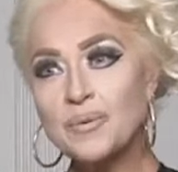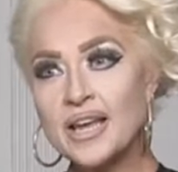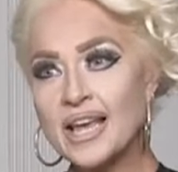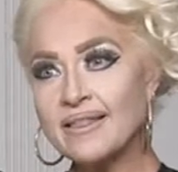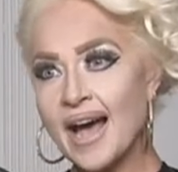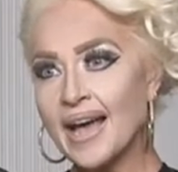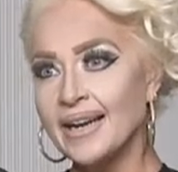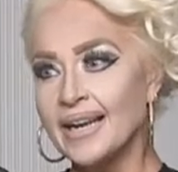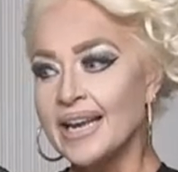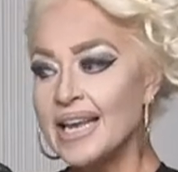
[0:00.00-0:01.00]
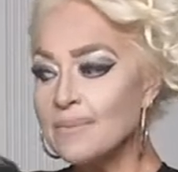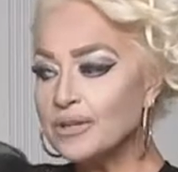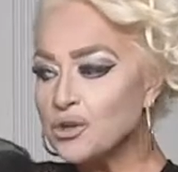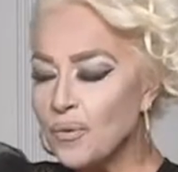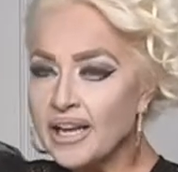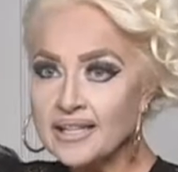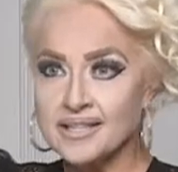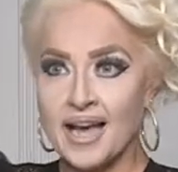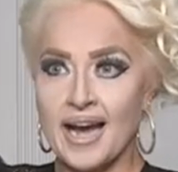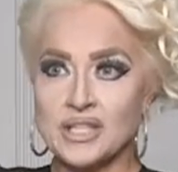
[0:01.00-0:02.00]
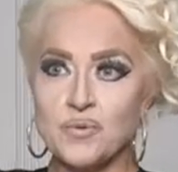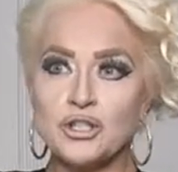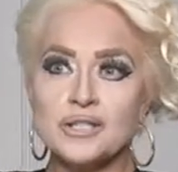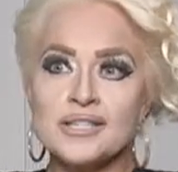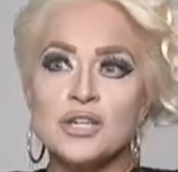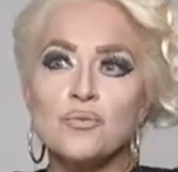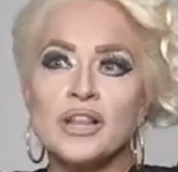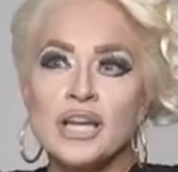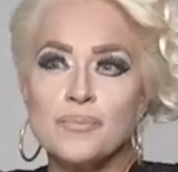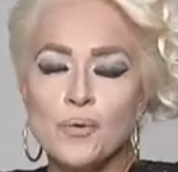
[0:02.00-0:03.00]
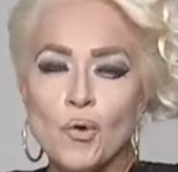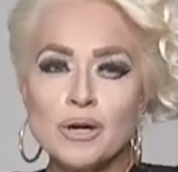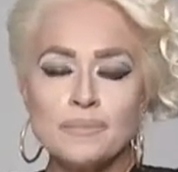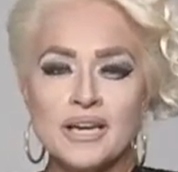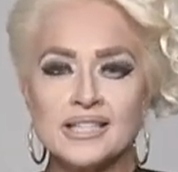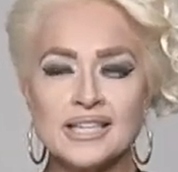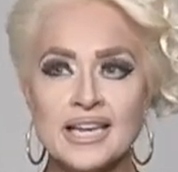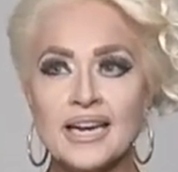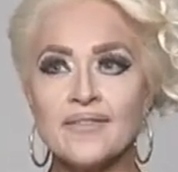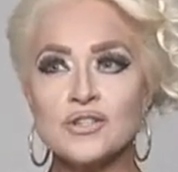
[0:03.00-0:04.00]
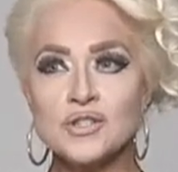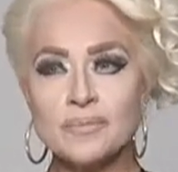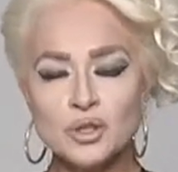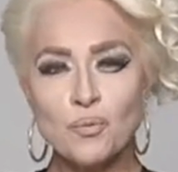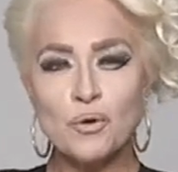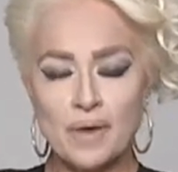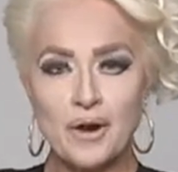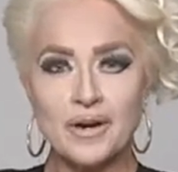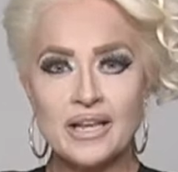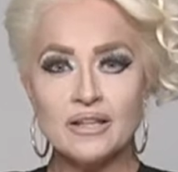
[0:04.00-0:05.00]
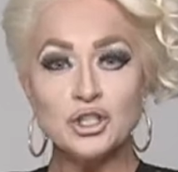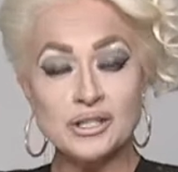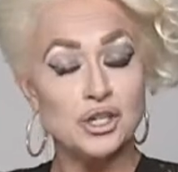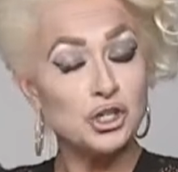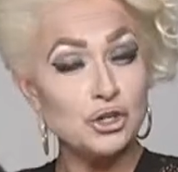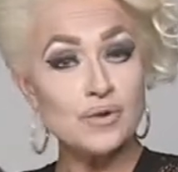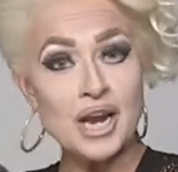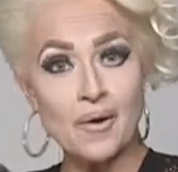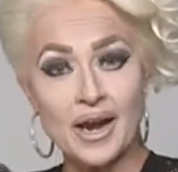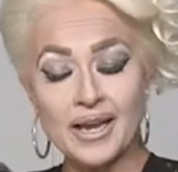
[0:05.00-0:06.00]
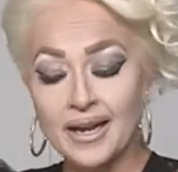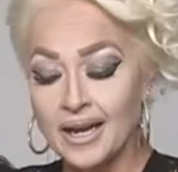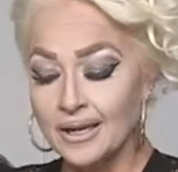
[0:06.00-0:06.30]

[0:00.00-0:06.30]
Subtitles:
do we get that in between size, which is still really important because it's going to give you so much more rarity than just a 2-carat,